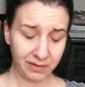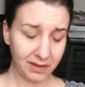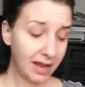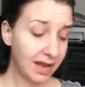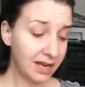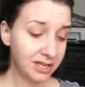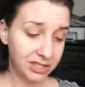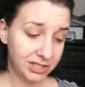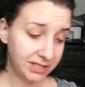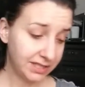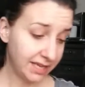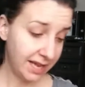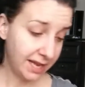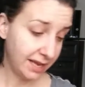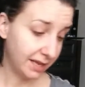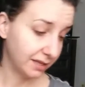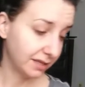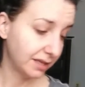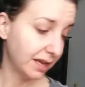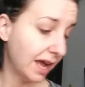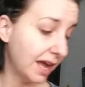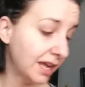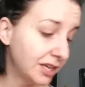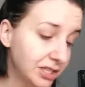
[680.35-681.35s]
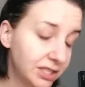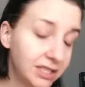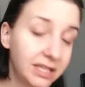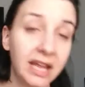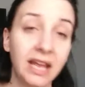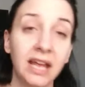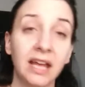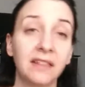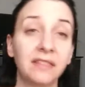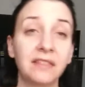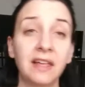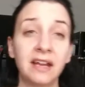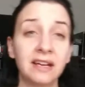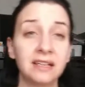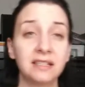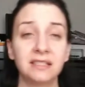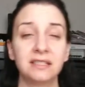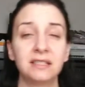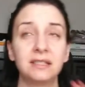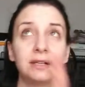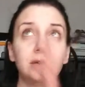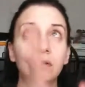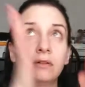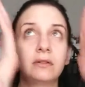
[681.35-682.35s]
I just can't. That is
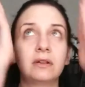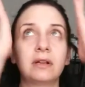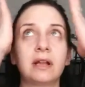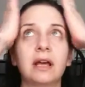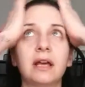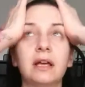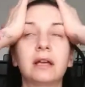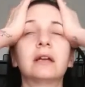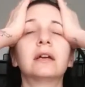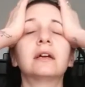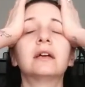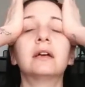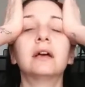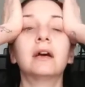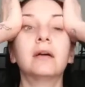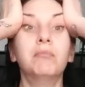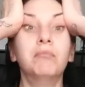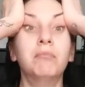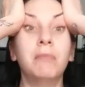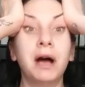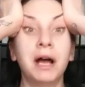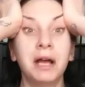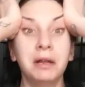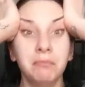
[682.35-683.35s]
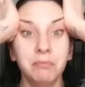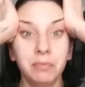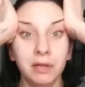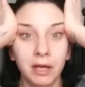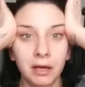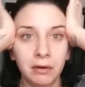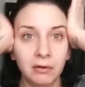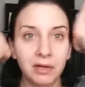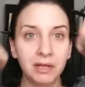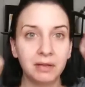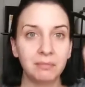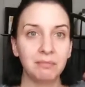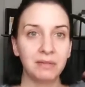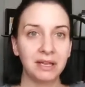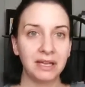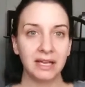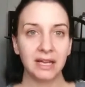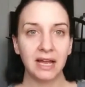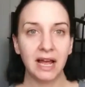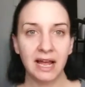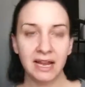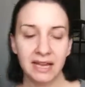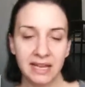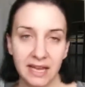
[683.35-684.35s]
still, like, mind-blowing
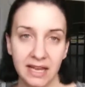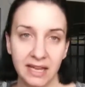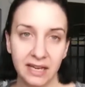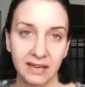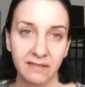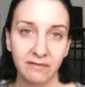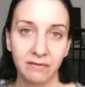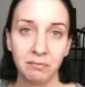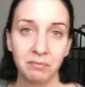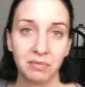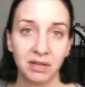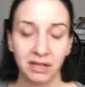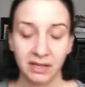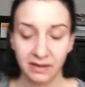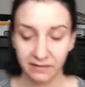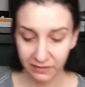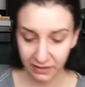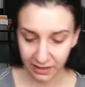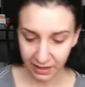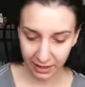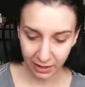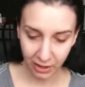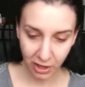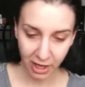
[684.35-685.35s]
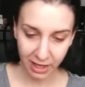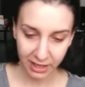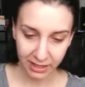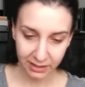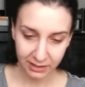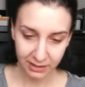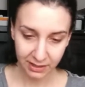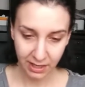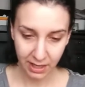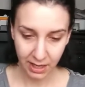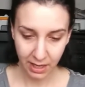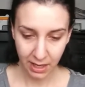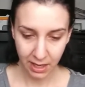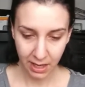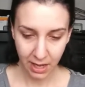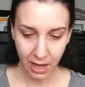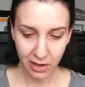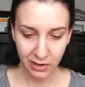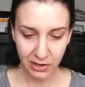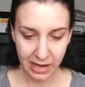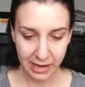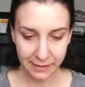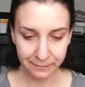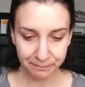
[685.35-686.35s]
me. I can't even believe that I got it.
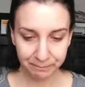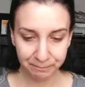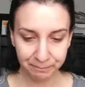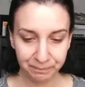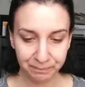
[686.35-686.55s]
Okay.